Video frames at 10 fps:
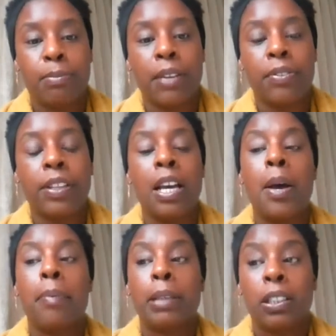a month
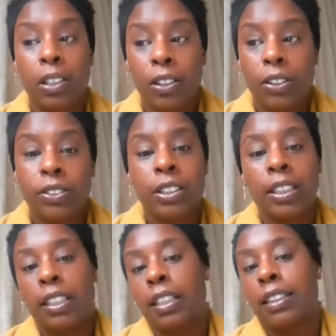because
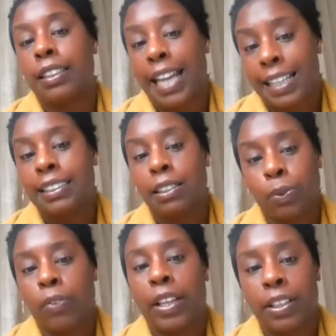that is
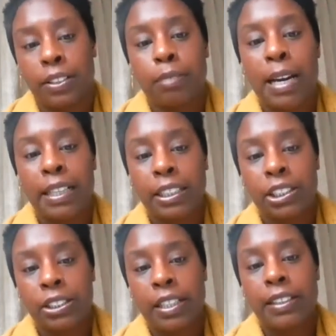what they could
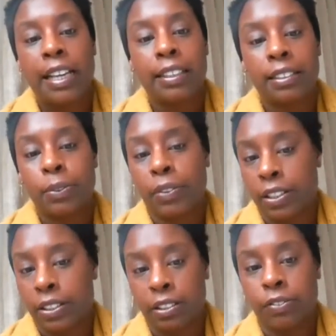manage and that is what they
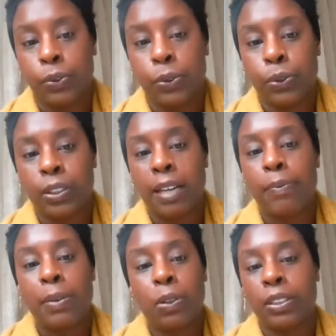could afford. And
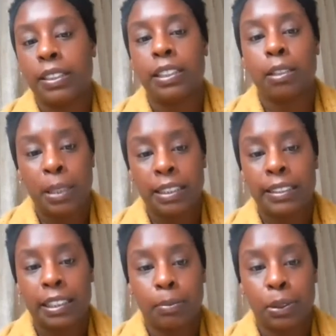we wanted it to be
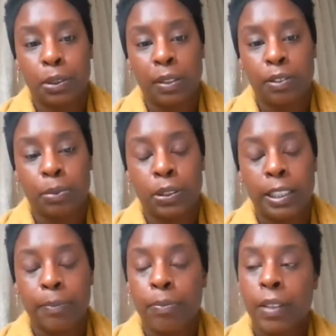accessible to everybody.
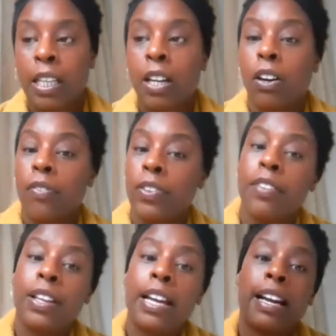On the
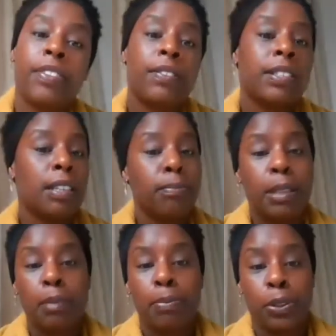other hand, there are some
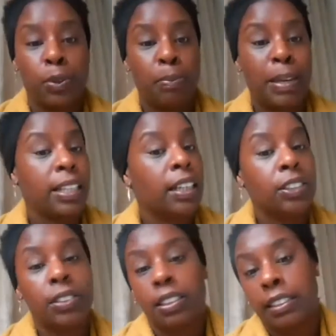people who are paying
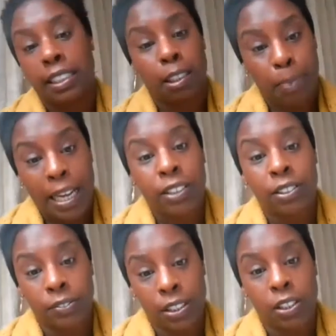
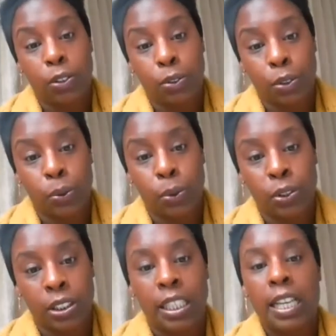£160 for the whole
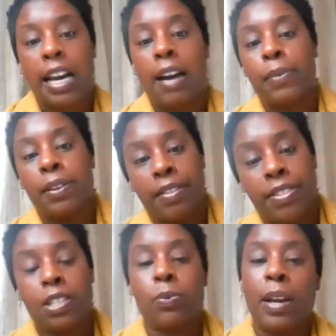course. And we, in
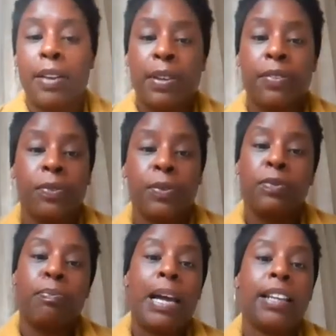this way, we've, we've
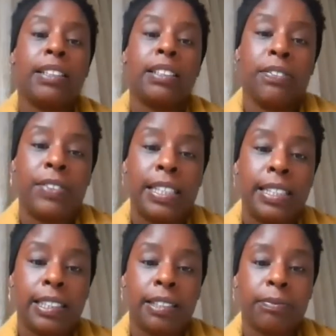balanced the
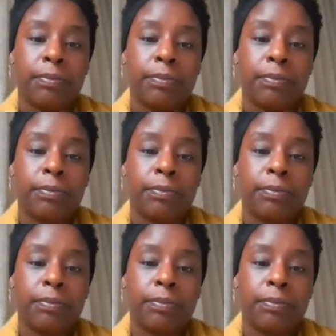fees.